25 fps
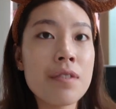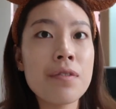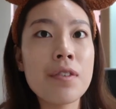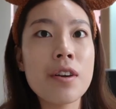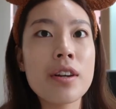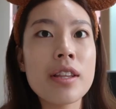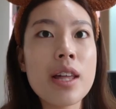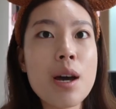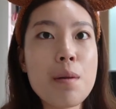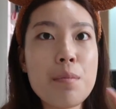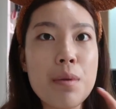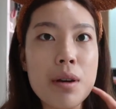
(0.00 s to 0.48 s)

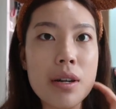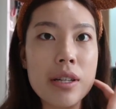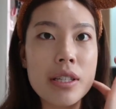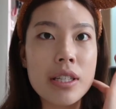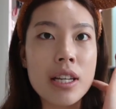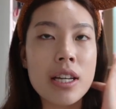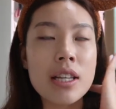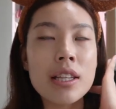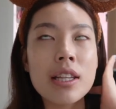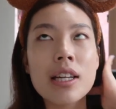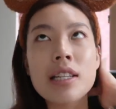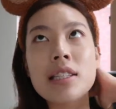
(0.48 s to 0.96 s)
If you're that
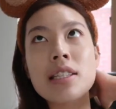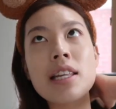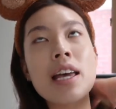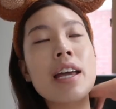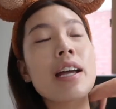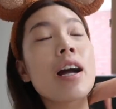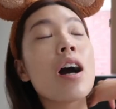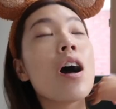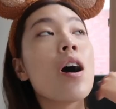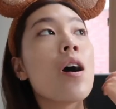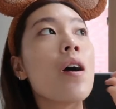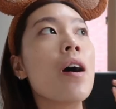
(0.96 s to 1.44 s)
person that's
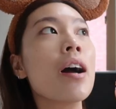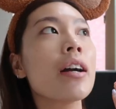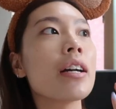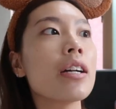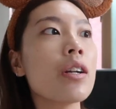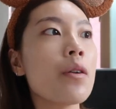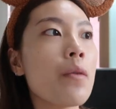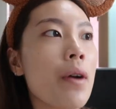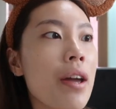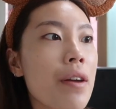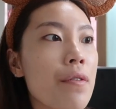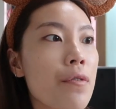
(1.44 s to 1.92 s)
like, oh, I'm
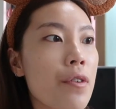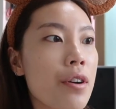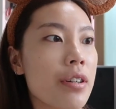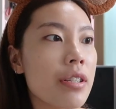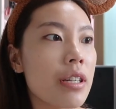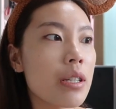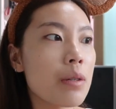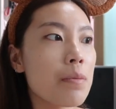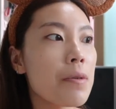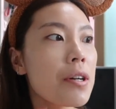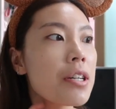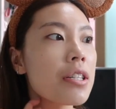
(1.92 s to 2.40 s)
gonna wait
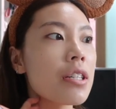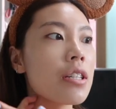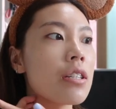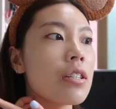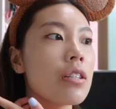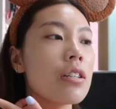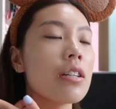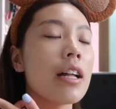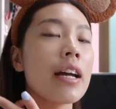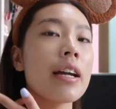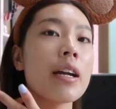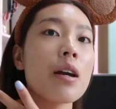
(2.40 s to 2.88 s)
for this
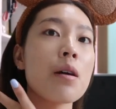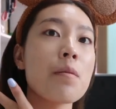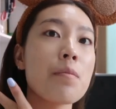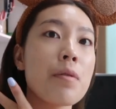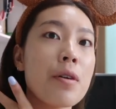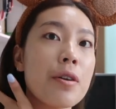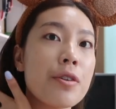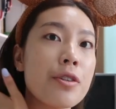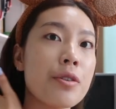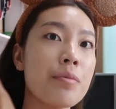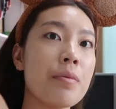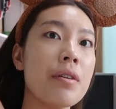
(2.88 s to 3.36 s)
person to like
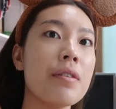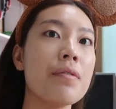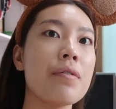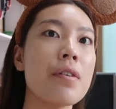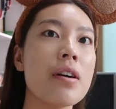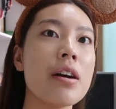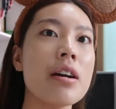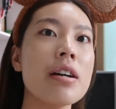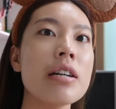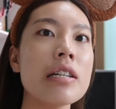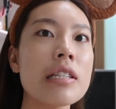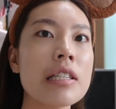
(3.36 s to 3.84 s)
approach me
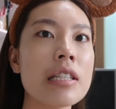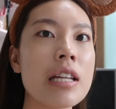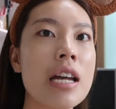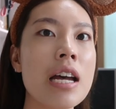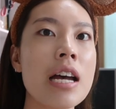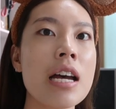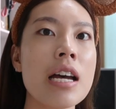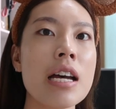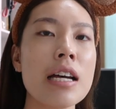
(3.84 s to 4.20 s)
first,